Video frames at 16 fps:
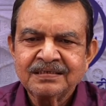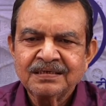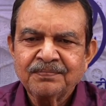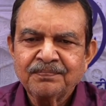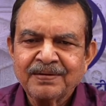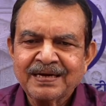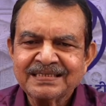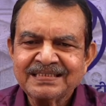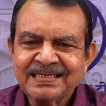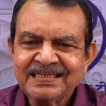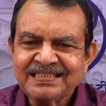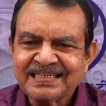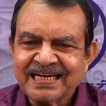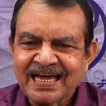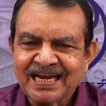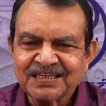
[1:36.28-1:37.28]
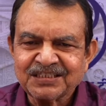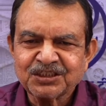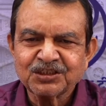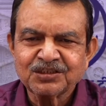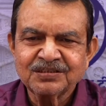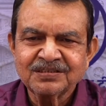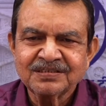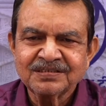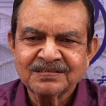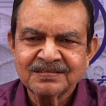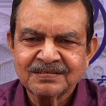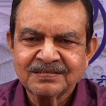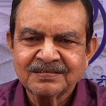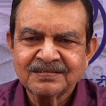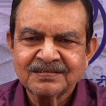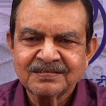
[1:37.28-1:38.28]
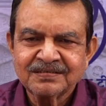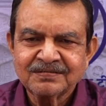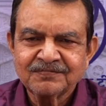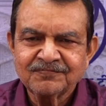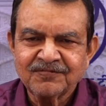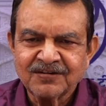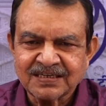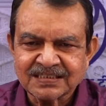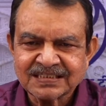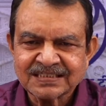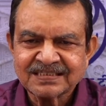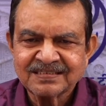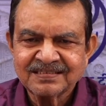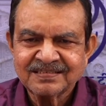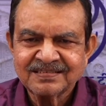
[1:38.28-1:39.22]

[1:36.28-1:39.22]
present tense first.